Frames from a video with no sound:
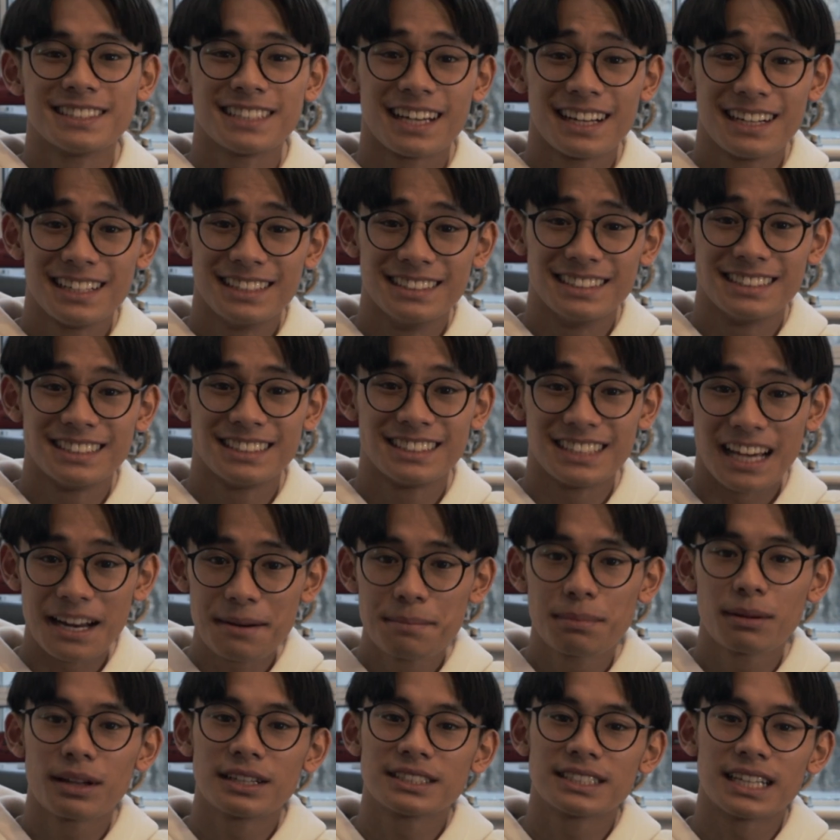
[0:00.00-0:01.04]
added
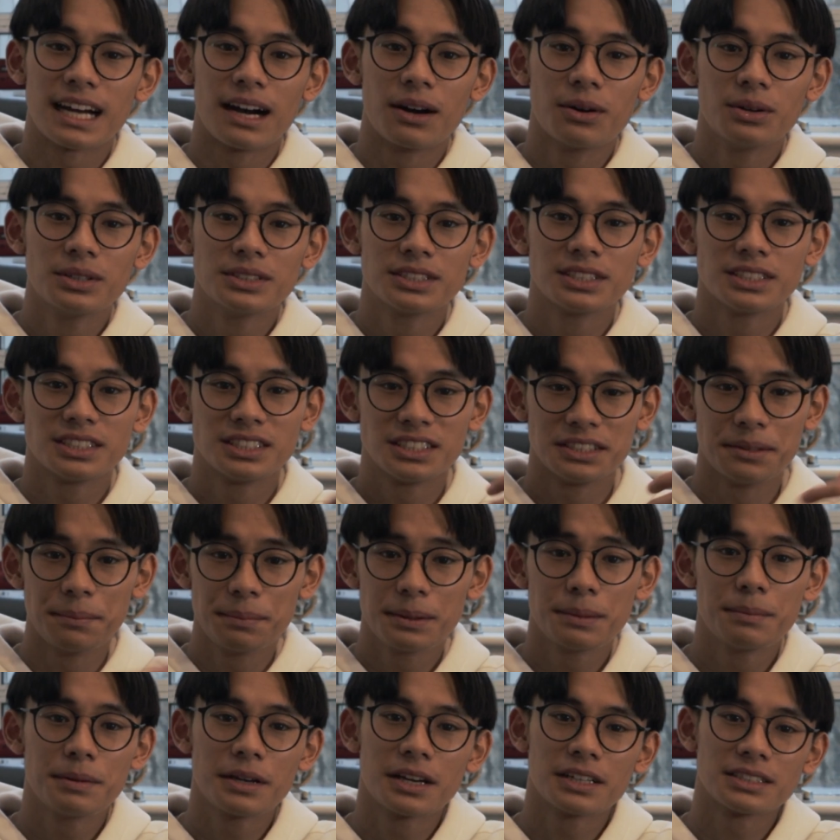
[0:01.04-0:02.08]
10 plus hours
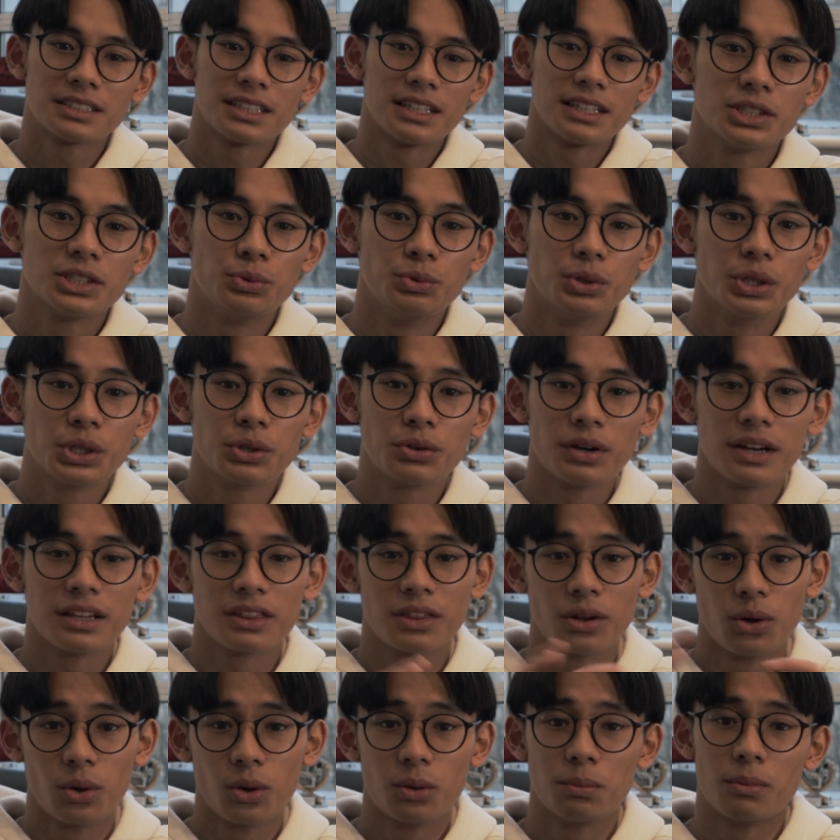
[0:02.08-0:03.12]
simply because to recreate
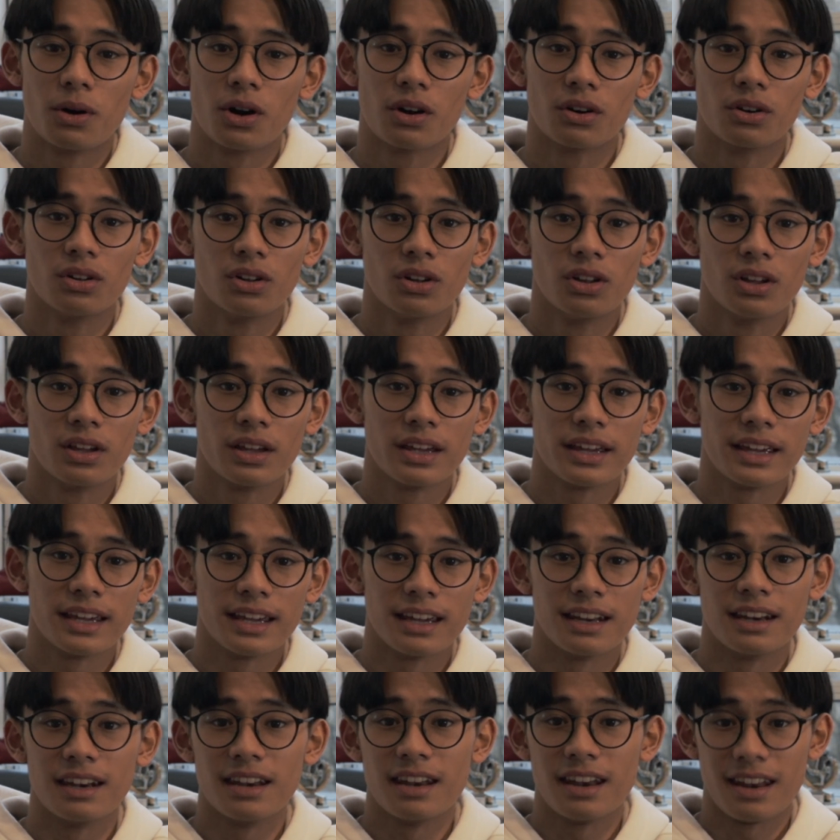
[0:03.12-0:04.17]
the whole model
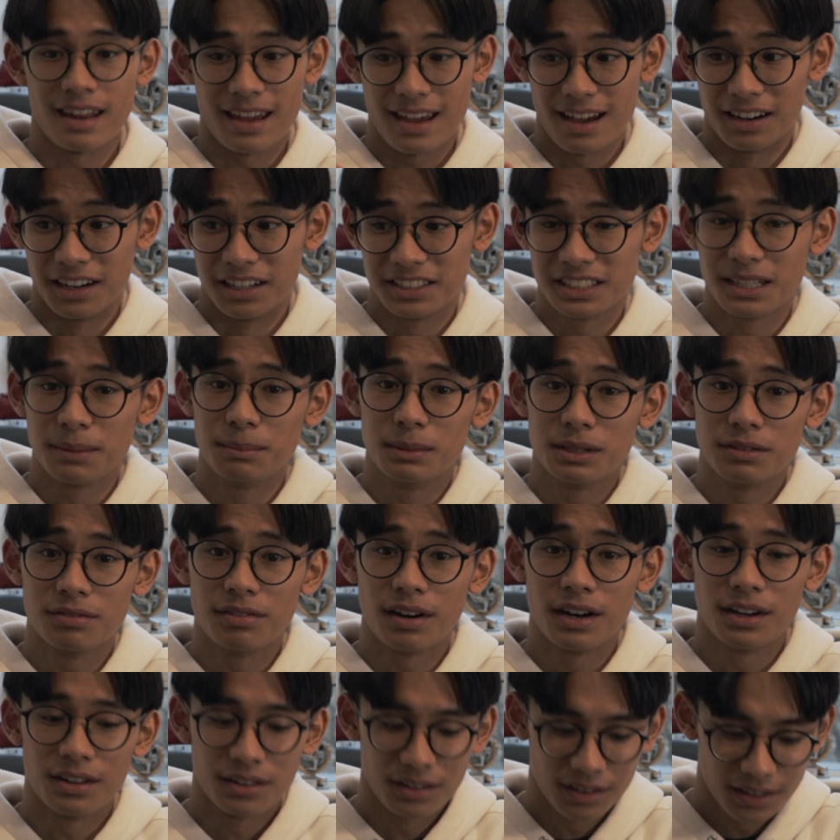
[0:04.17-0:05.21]
in an assembly
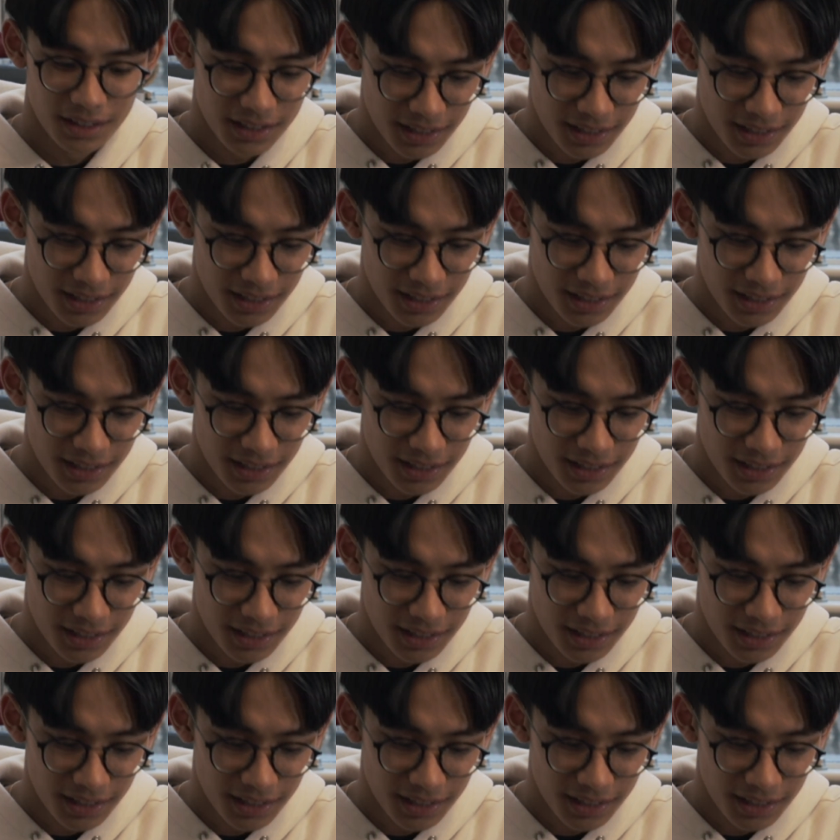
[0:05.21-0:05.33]
file.